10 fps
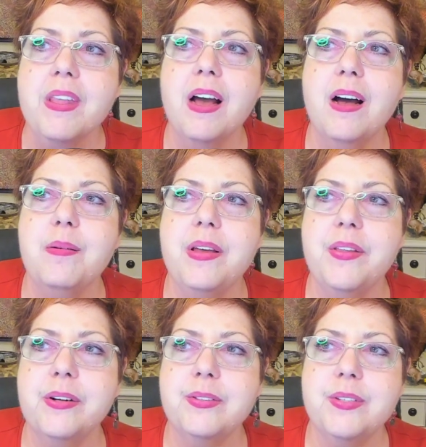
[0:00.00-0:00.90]
And
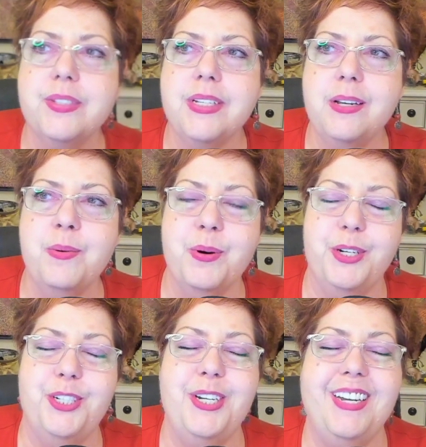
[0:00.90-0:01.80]
there's this scene where
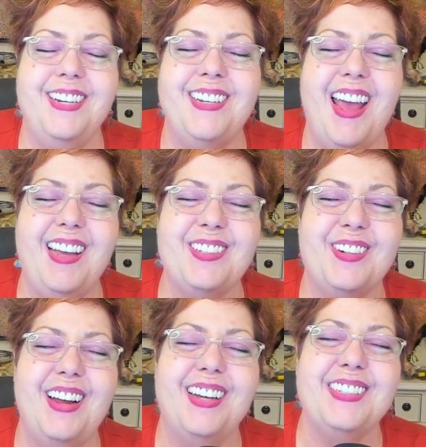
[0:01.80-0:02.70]
she takes
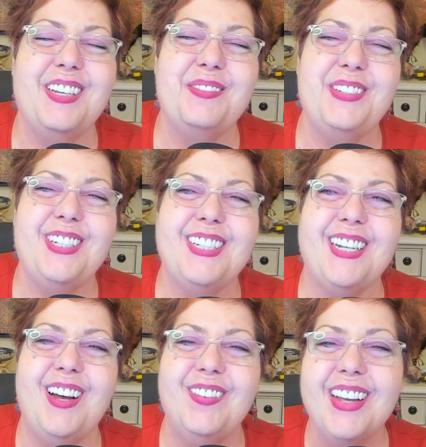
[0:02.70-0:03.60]
her ex-husband's
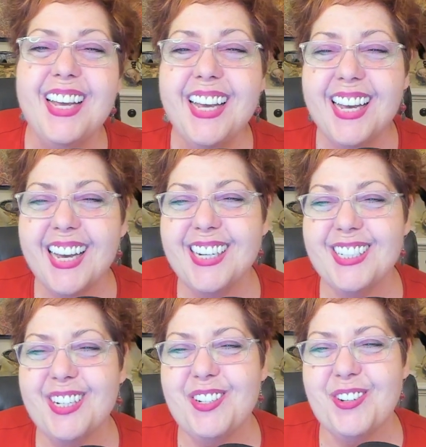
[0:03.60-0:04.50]
stuff and
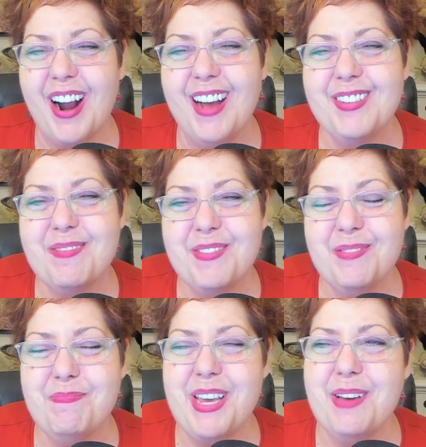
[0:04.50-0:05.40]
she drives him his
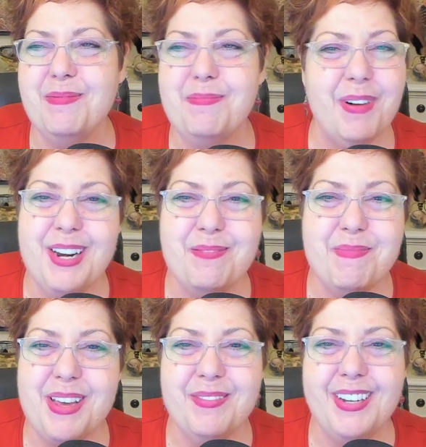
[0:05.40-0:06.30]
brand new
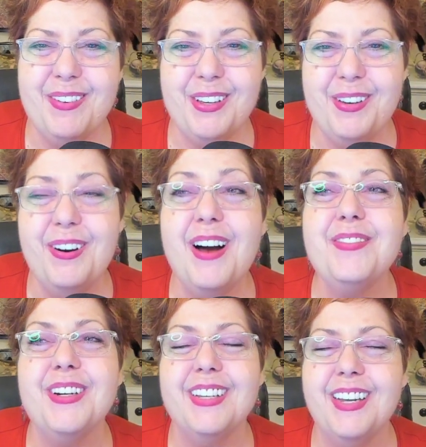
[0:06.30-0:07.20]
BMW off,
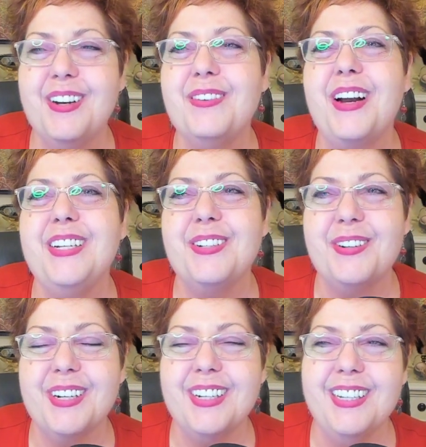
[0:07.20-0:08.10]
you know, right
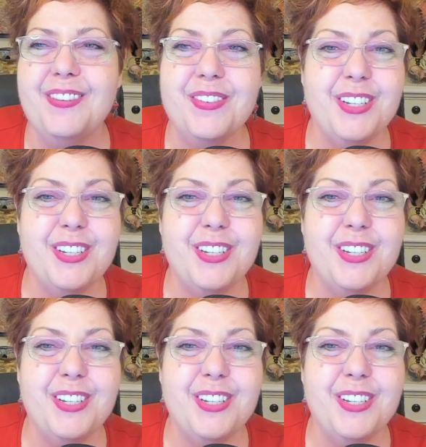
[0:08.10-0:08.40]
toward a cliff.